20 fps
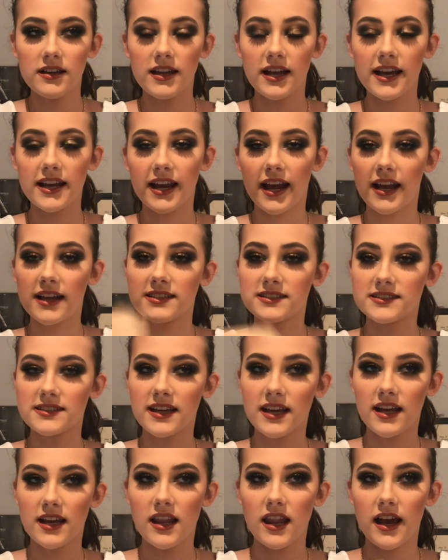I
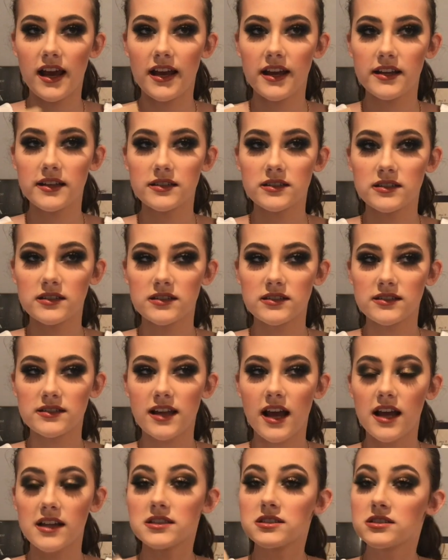say, like
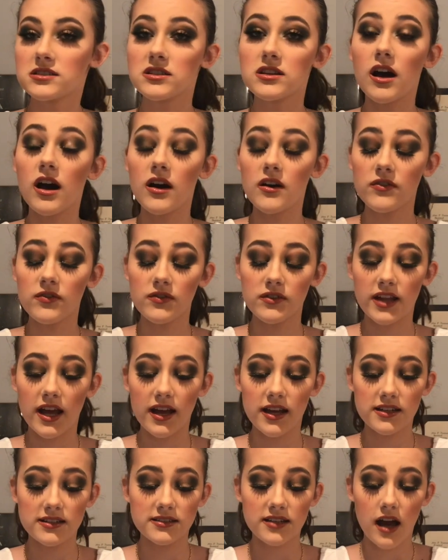that stuff,
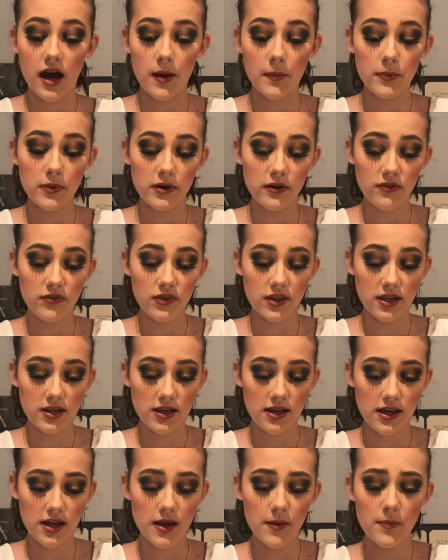that type of
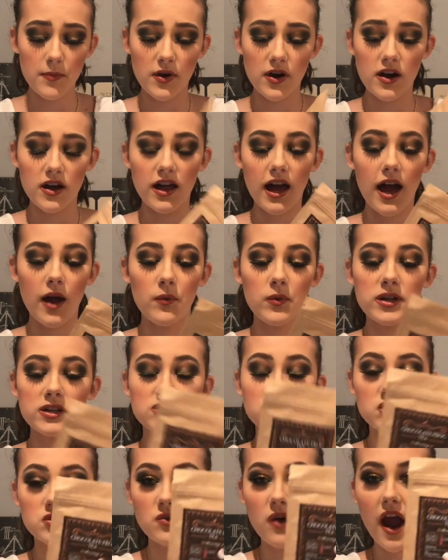tea, but I will
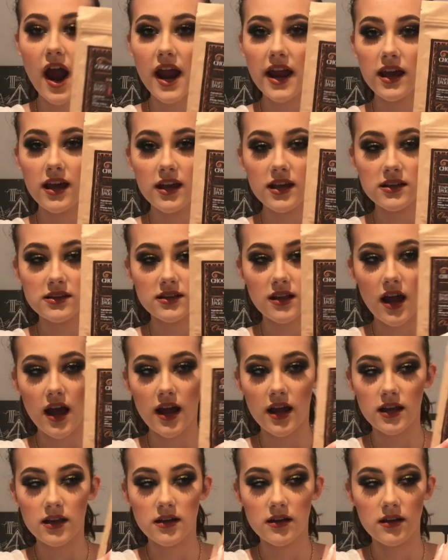try it
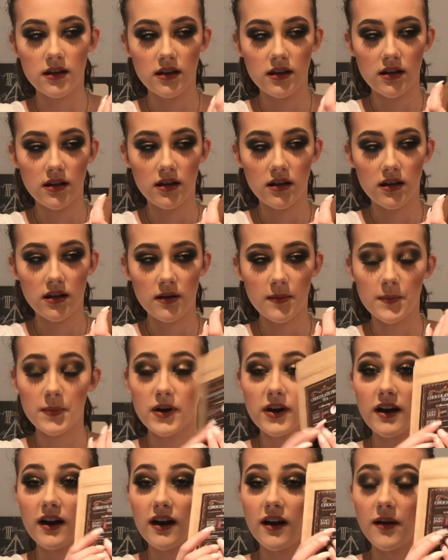like,
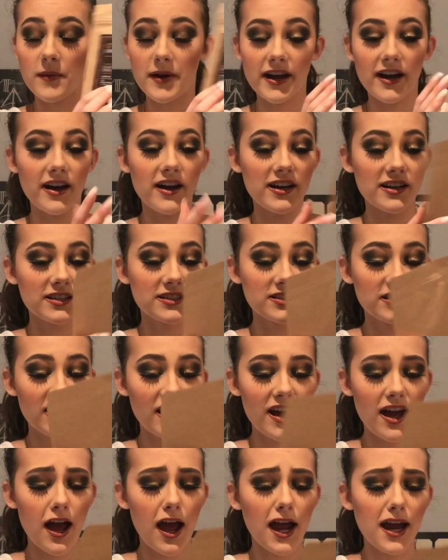but oh my god,
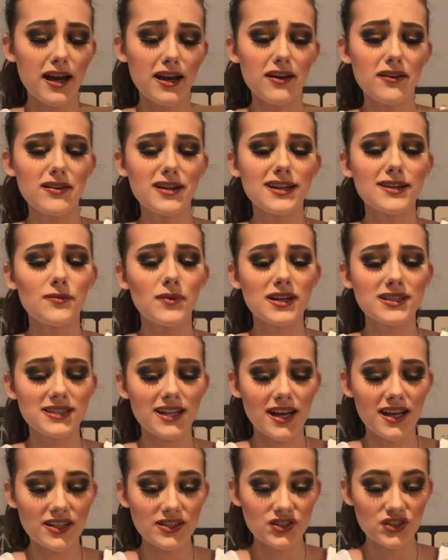I thought it was
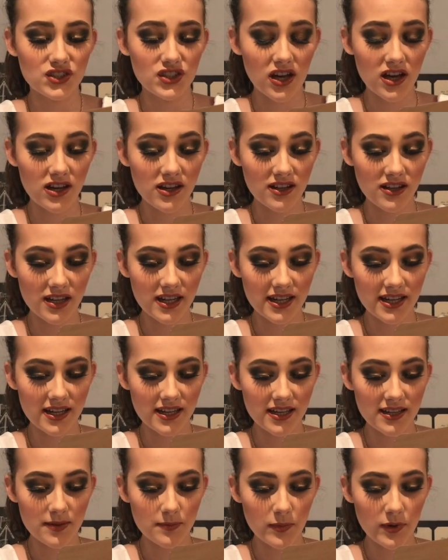like
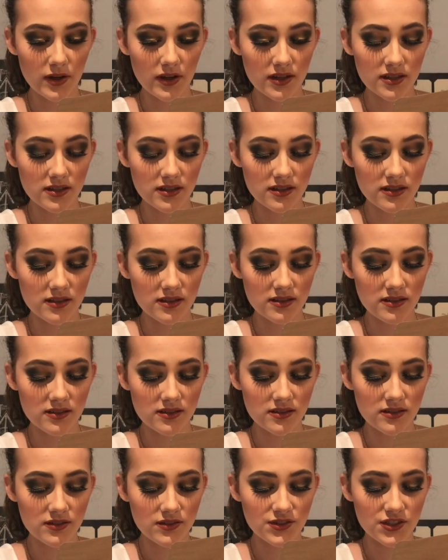chocolate, but
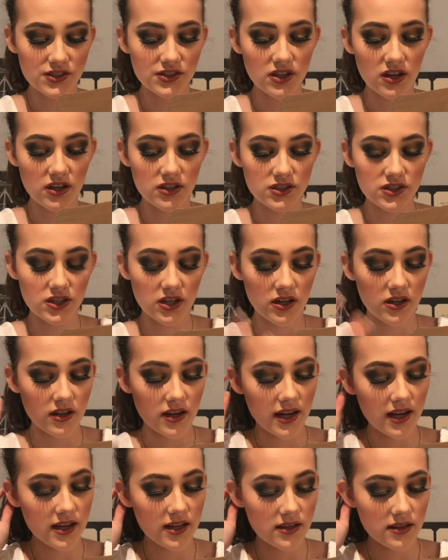just a
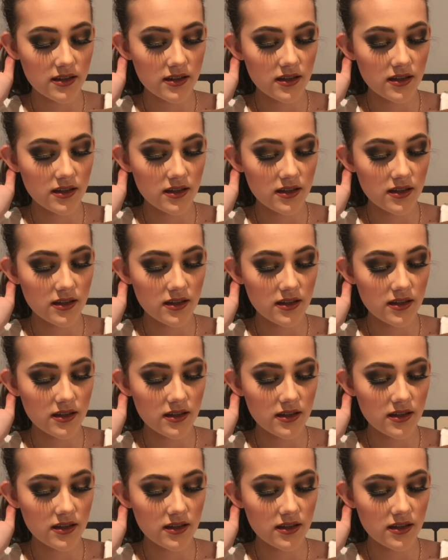chocolate,